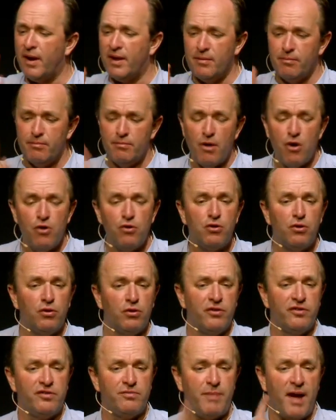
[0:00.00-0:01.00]
by the
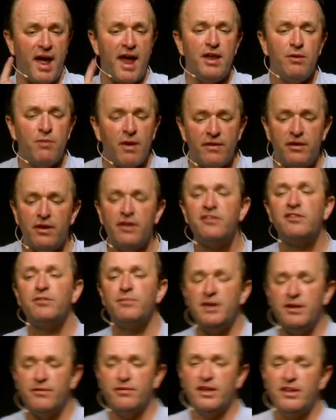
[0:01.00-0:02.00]
Moguls, by anyone that knows
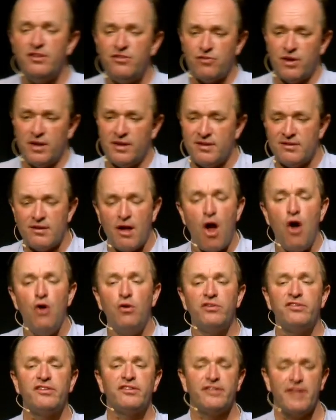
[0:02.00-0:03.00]
the medieval history. There's a
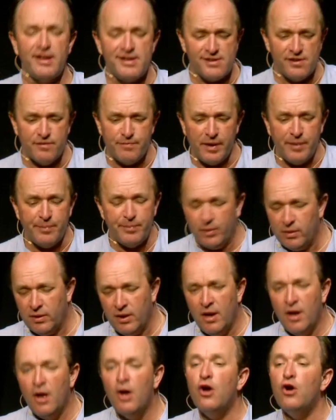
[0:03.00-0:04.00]
whole succession of
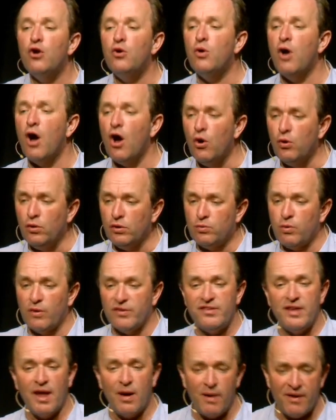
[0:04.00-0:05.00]
people who hold
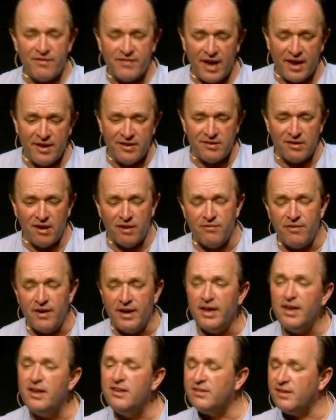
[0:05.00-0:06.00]
what's now Afghanistan
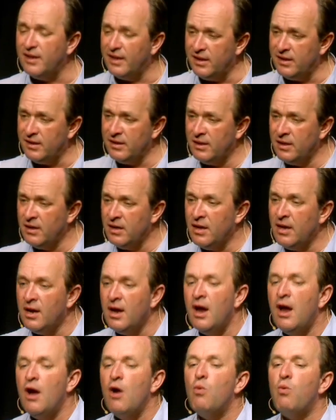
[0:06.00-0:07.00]
very easily.
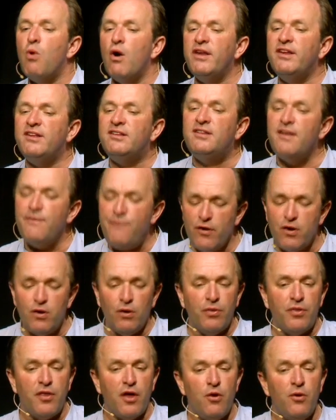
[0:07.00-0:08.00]
What is
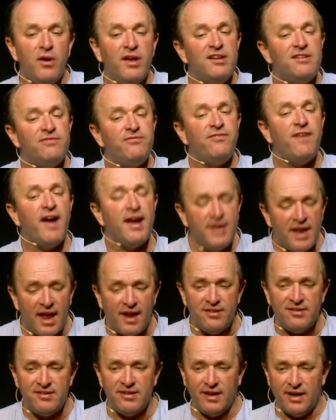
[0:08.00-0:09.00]
difficult, though, is
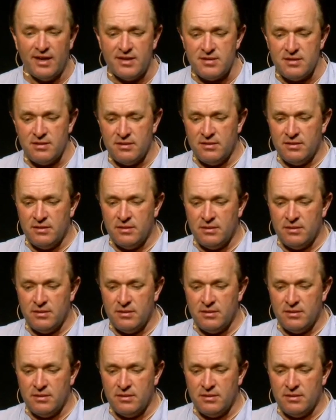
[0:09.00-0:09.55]
financing it.